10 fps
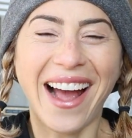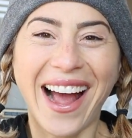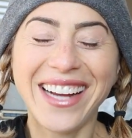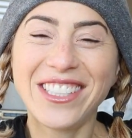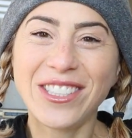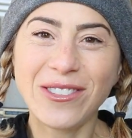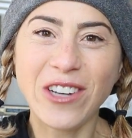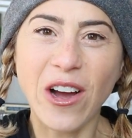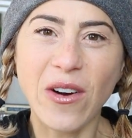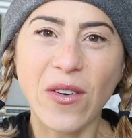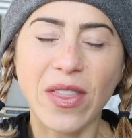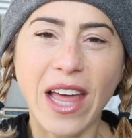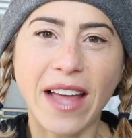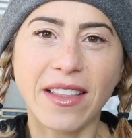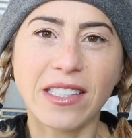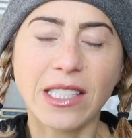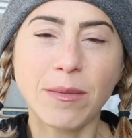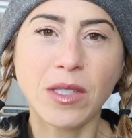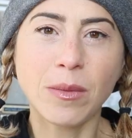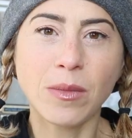I do know that the
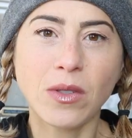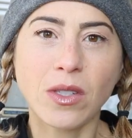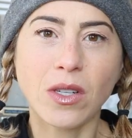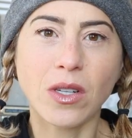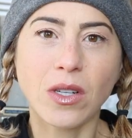symptoms